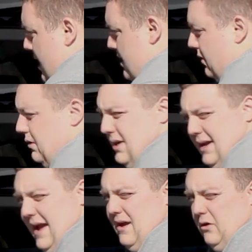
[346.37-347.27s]
and you're
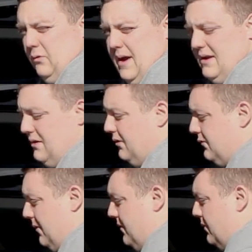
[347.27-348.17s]
looking at your
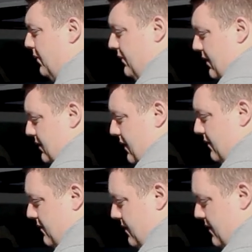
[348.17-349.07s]
radios from this
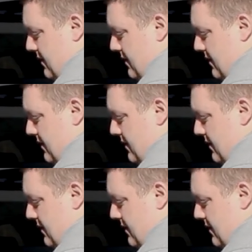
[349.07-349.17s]
position.